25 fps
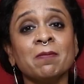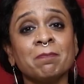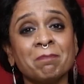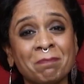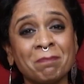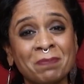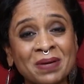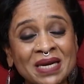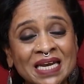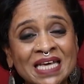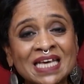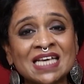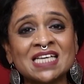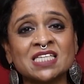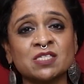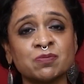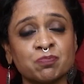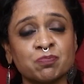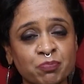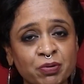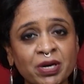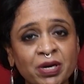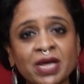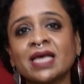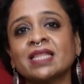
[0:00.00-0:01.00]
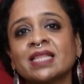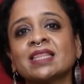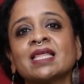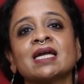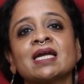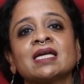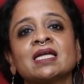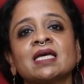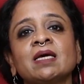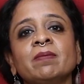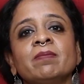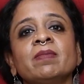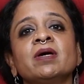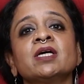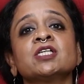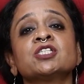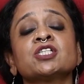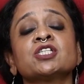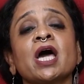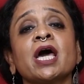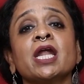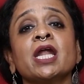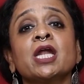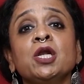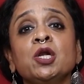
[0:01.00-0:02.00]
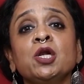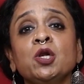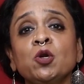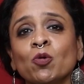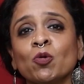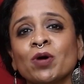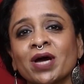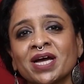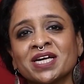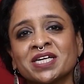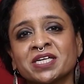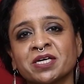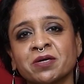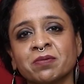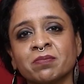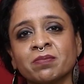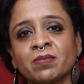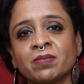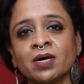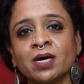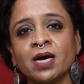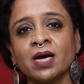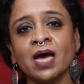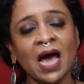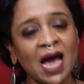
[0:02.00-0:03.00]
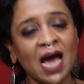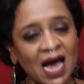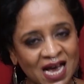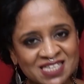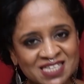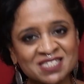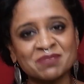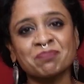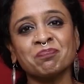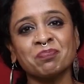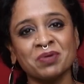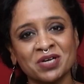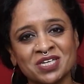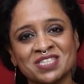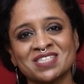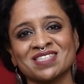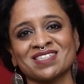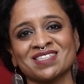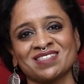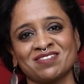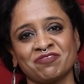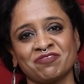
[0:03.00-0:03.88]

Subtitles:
Please break that image and look at him as a person